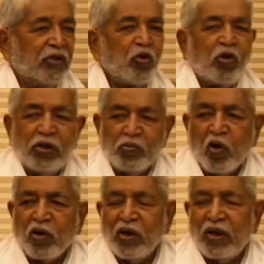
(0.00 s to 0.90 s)
So in
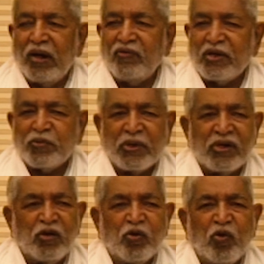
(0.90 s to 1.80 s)
modern life
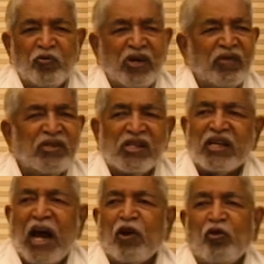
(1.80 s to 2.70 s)
especially, we have this
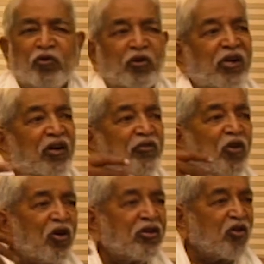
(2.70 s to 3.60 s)
cacophony of
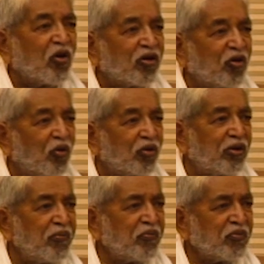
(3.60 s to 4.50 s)
noise all round,
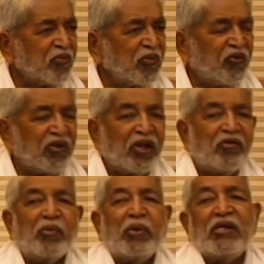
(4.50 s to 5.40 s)
with
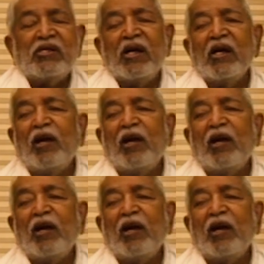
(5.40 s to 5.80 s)
everybody saying,